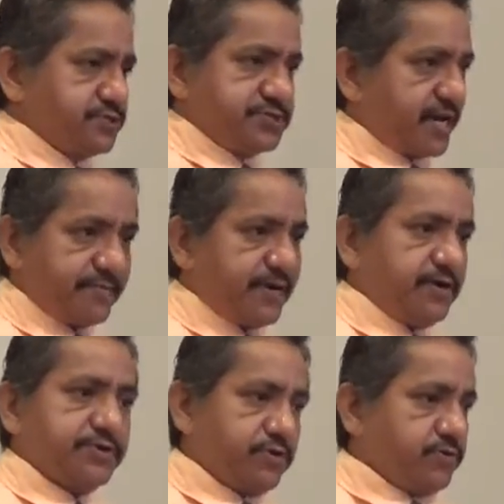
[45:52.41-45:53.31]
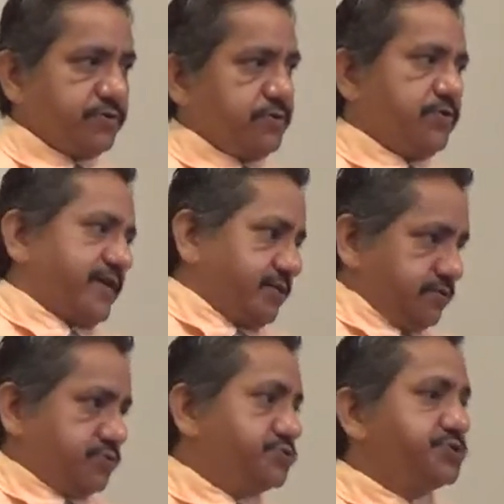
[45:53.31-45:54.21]
So it's not about, you know, okay,
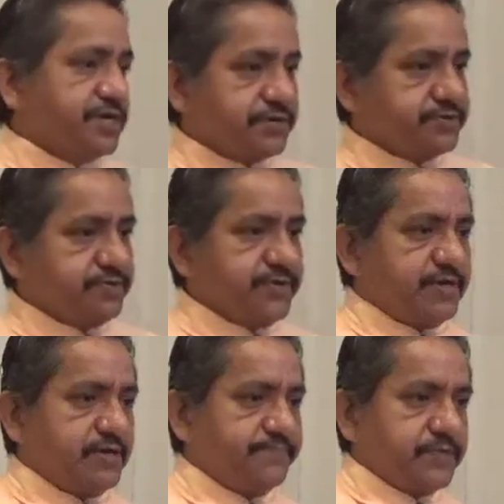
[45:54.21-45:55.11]
well, who's younger than me,